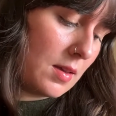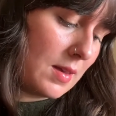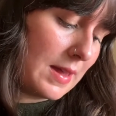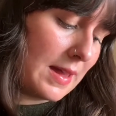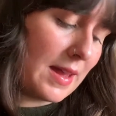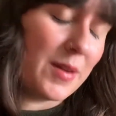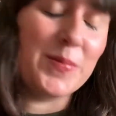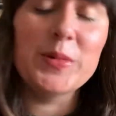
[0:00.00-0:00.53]

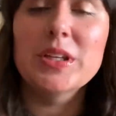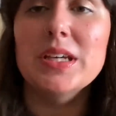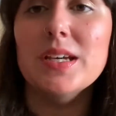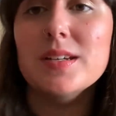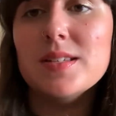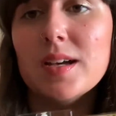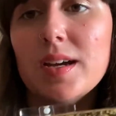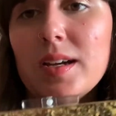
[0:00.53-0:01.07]
I'm really
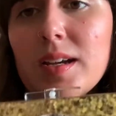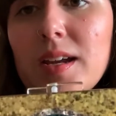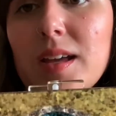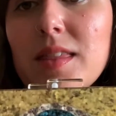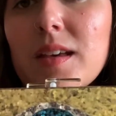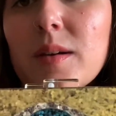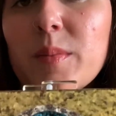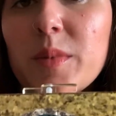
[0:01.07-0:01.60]
excited. I think
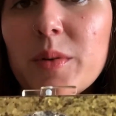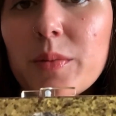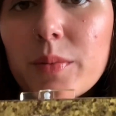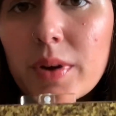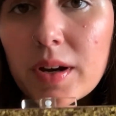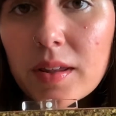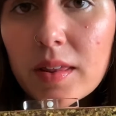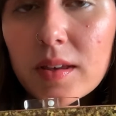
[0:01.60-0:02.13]
I'm gonna wear
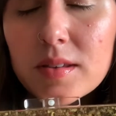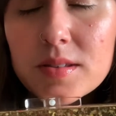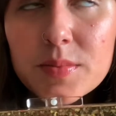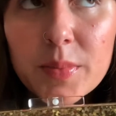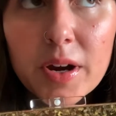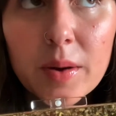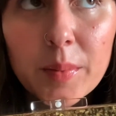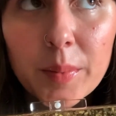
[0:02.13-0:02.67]
this
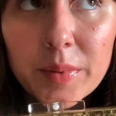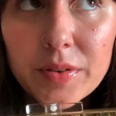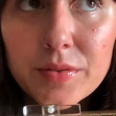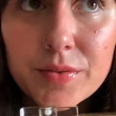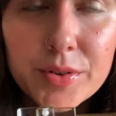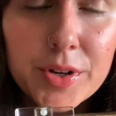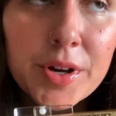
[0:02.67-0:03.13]
probably for